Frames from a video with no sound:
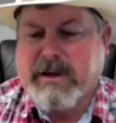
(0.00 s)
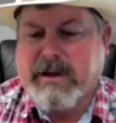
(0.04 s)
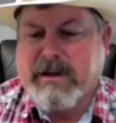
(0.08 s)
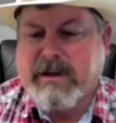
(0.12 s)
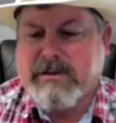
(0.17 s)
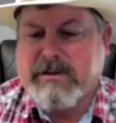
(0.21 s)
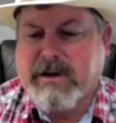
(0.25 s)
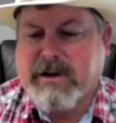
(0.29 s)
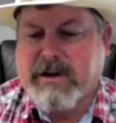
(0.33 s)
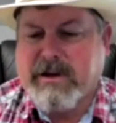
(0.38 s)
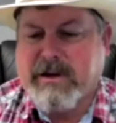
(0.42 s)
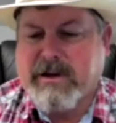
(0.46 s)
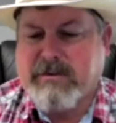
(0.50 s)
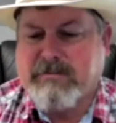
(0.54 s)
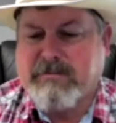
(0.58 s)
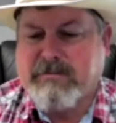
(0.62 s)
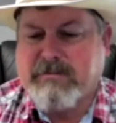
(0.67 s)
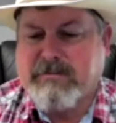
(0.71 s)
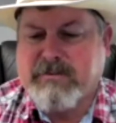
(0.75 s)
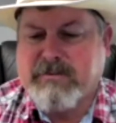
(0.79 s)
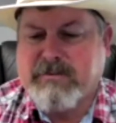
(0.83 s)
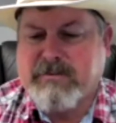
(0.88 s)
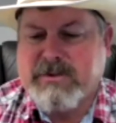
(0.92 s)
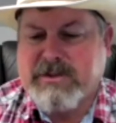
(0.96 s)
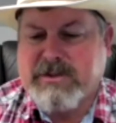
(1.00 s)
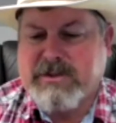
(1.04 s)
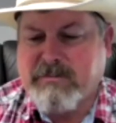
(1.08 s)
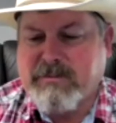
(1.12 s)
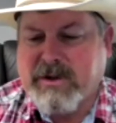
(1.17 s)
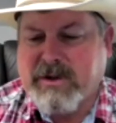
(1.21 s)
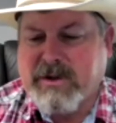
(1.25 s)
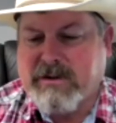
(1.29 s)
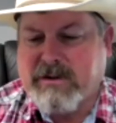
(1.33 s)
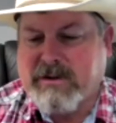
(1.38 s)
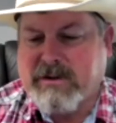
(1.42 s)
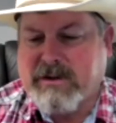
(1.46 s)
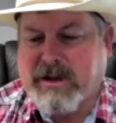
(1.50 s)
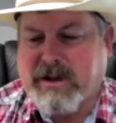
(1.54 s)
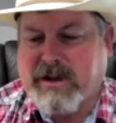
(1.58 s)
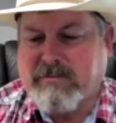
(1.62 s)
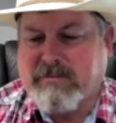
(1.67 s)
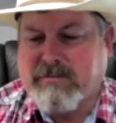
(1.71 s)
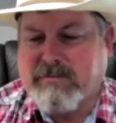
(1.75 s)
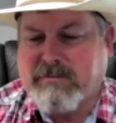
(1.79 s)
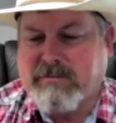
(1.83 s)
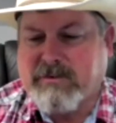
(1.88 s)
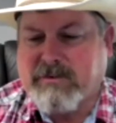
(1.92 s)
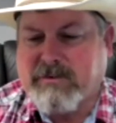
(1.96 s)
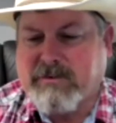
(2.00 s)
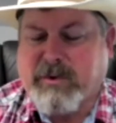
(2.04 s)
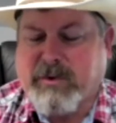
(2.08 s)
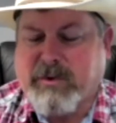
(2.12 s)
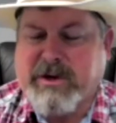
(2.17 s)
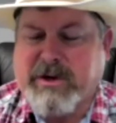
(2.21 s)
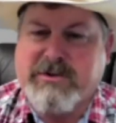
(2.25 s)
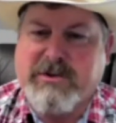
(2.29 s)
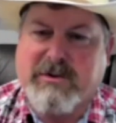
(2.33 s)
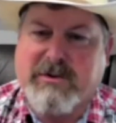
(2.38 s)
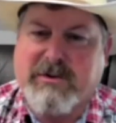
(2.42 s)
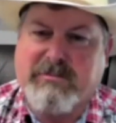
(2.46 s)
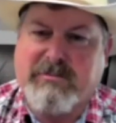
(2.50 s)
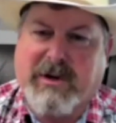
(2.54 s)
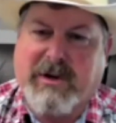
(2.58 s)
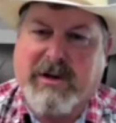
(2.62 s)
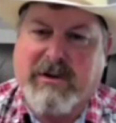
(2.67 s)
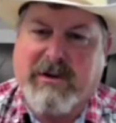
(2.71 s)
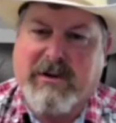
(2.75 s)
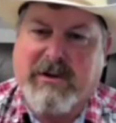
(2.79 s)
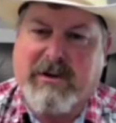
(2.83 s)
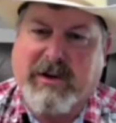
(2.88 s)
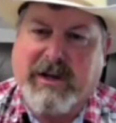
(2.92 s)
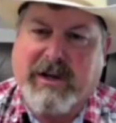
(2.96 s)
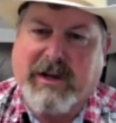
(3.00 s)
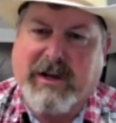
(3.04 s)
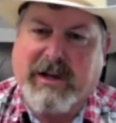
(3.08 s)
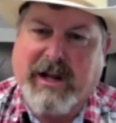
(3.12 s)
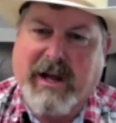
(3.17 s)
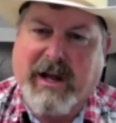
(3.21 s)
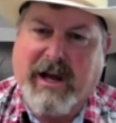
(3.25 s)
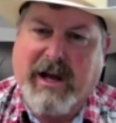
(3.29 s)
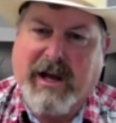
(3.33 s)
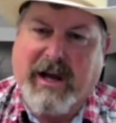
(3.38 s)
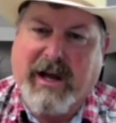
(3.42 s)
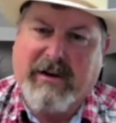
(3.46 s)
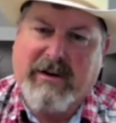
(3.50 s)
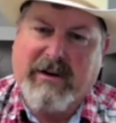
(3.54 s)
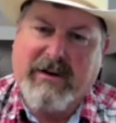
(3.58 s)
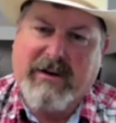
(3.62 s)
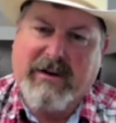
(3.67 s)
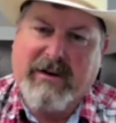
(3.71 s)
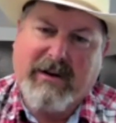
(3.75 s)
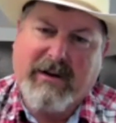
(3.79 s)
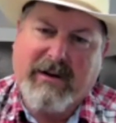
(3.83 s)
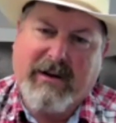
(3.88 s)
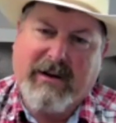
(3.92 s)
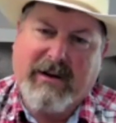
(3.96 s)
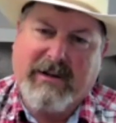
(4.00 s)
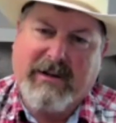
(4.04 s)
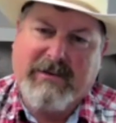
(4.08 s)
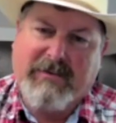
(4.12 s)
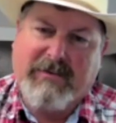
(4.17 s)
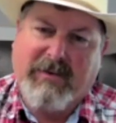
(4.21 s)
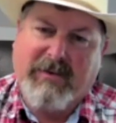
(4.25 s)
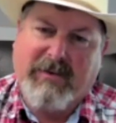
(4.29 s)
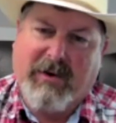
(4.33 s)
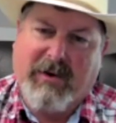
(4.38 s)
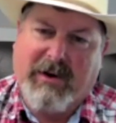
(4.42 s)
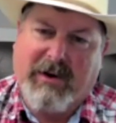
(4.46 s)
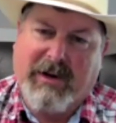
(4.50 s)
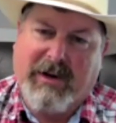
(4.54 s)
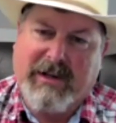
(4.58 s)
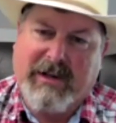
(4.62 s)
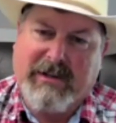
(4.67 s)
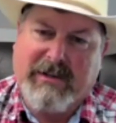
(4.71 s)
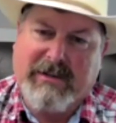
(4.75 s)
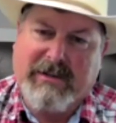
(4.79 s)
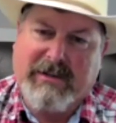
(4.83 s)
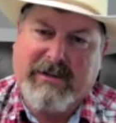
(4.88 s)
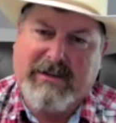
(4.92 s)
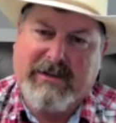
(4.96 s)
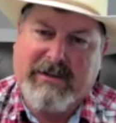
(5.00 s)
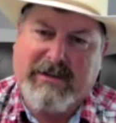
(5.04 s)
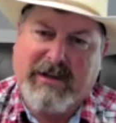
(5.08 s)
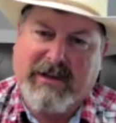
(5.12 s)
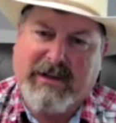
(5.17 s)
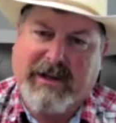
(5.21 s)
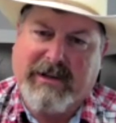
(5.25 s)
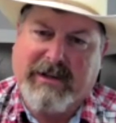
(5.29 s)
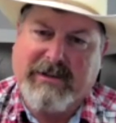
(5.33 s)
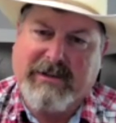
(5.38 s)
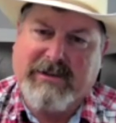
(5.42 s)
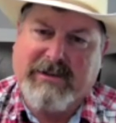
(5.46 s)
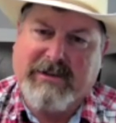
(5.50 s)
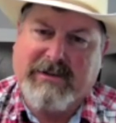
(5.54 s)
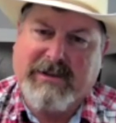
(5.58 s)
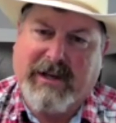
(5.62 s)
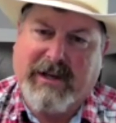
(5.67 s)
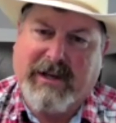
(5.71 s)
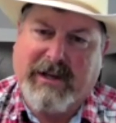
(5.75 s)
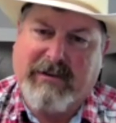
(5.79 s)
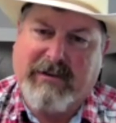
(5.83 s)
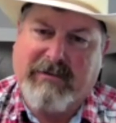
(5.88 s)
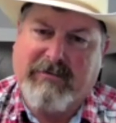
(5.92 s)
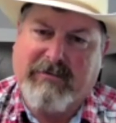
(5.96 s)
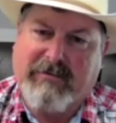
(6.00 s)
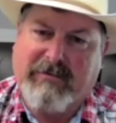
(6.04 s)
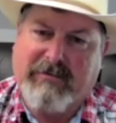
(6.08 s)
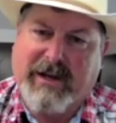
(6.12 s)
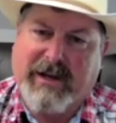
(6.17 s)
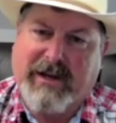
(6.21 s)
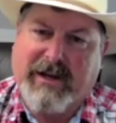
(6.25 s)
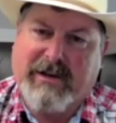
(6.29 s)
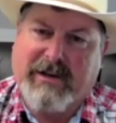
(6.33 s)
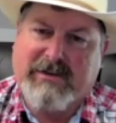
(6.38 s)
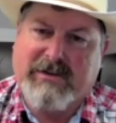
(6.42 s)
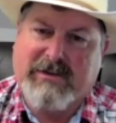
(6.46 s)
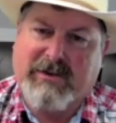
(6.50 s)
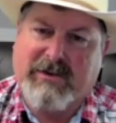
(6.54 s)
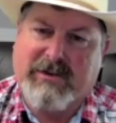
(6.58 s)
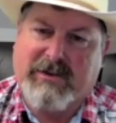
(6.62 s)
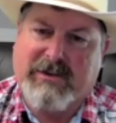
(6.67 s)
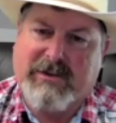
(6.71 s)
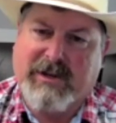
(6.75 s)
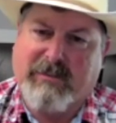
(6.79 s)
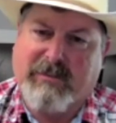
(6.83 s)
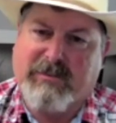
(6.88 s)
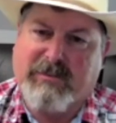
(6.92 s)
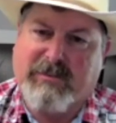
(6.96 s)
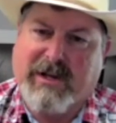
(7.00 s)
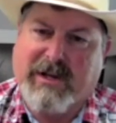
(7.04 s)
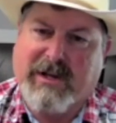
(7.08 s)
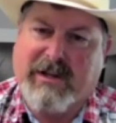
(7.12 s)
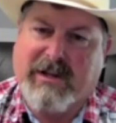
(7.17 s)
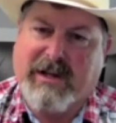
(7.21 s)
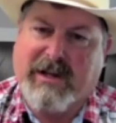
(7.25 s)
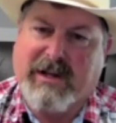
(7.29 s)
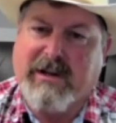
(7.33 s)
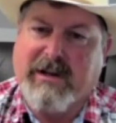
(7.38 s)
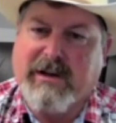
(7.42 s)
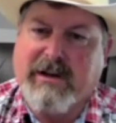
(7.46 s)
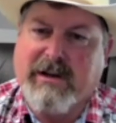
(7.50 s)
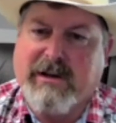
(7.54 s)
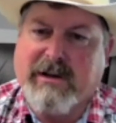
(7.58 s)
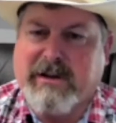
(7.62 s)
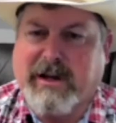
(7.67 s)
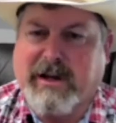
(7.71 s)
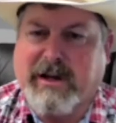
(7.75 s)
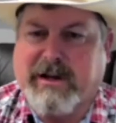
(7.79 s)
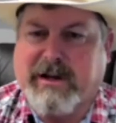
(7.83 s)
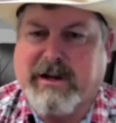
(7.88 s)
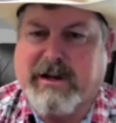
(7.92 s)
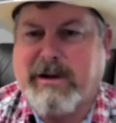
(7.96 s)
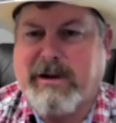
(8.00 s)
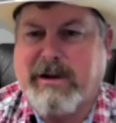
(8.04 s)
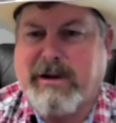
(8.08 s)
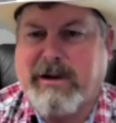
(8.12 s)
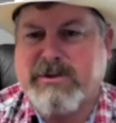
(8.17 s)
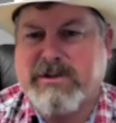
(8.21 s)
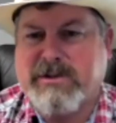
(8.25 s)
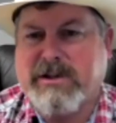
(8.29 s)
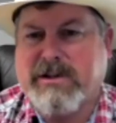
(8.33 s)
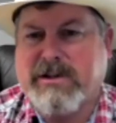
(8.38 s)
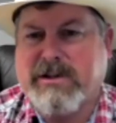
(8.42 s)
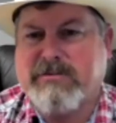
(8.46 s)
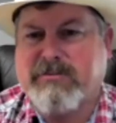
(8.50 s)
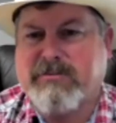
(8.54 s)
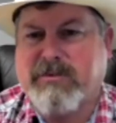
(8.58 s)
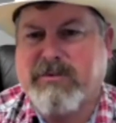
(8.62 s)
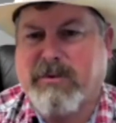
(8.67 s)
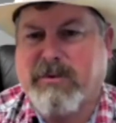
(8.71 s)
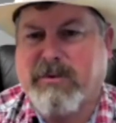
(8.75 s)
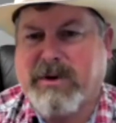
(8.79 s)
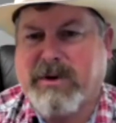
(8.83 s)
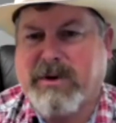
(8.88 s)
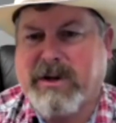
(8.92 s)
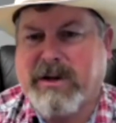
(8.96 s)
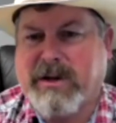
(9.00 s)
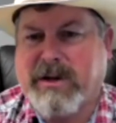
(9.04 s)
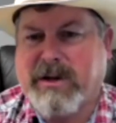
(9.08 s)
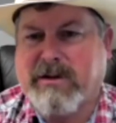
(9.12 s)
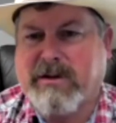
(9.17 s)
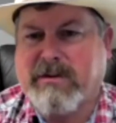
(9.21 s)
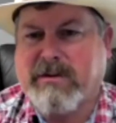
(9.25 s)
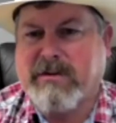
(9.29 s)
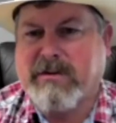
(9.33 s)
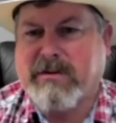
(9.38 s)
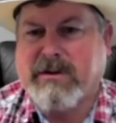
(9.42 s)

Is there something that we should be looking at as far as a legislative fix, or something that keeps this from being